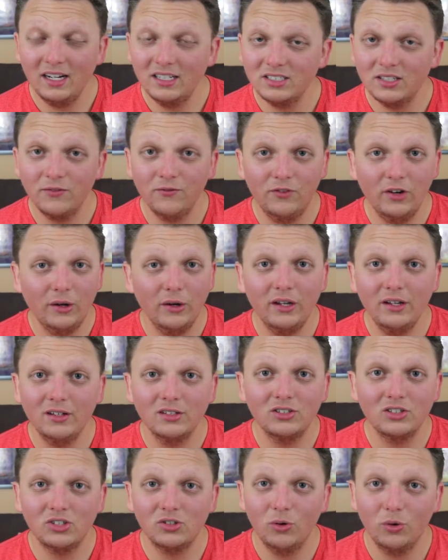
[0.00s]
it's a very
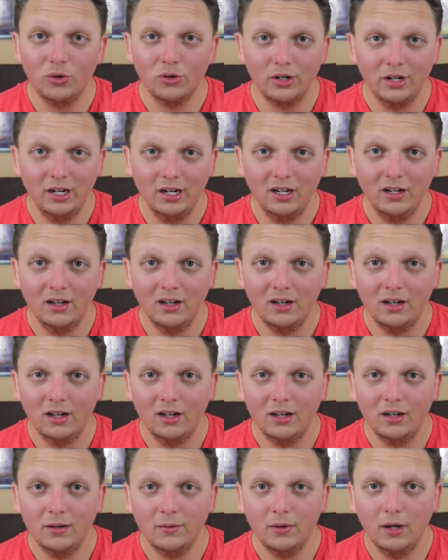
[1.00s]
good story
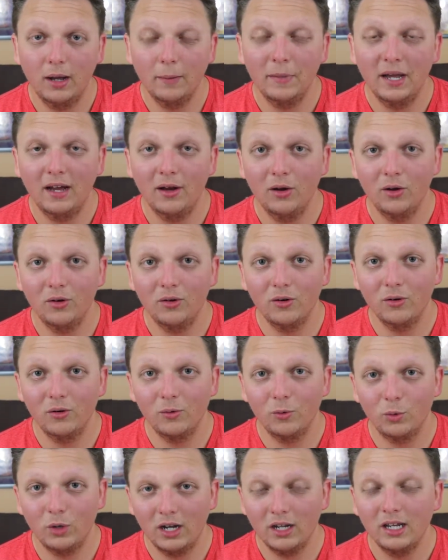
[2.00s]
about
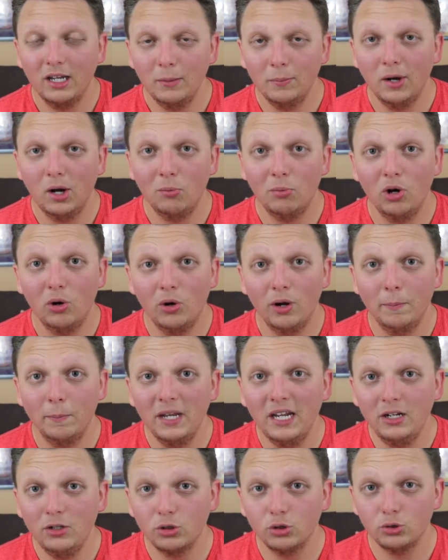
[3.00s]
Rocky Balboa
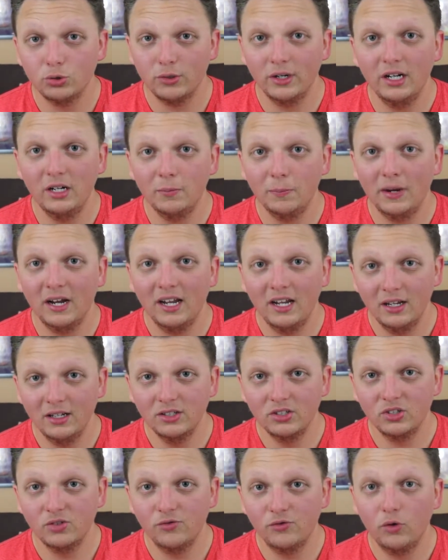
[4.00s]
being trained by
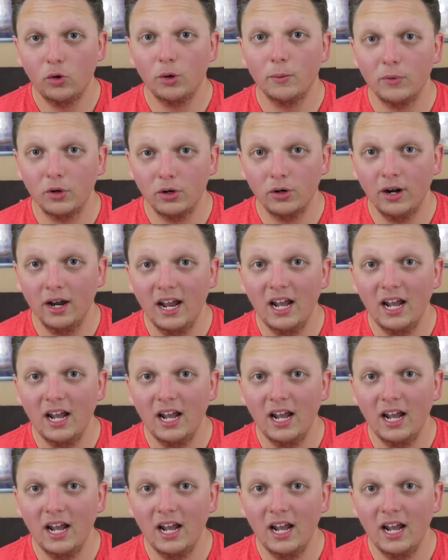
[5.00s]
his former